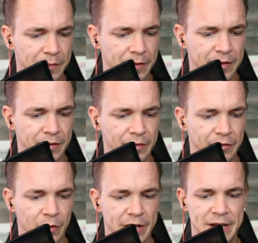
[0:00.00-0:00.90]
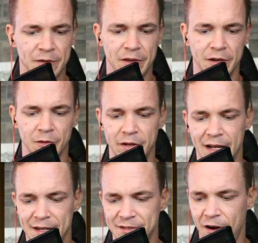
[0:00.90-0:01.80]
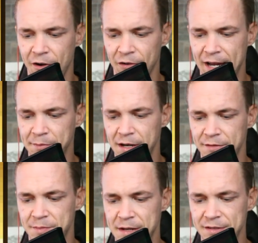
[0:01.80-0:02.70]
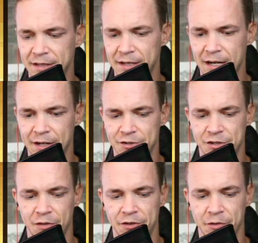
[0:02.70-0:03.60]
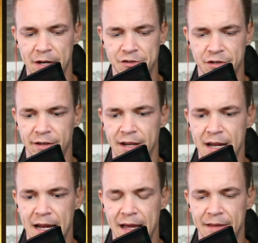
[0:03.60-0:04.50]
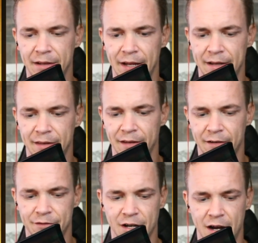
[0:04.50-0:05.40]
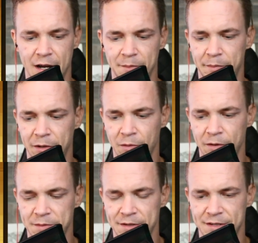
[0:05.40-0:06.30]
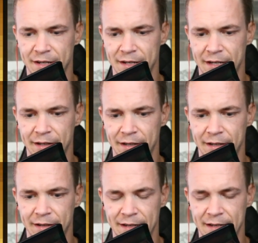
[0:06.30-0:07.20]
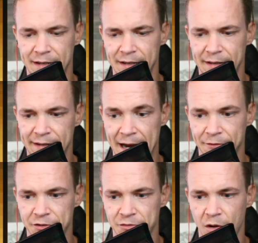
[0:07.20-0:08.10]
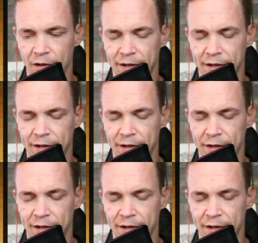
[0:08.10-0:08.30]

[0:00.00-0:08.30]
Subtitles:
So here, the realized hodl cap waves basically kind of show the duration and the length of time Bitcoin's been sitting in the average wallet and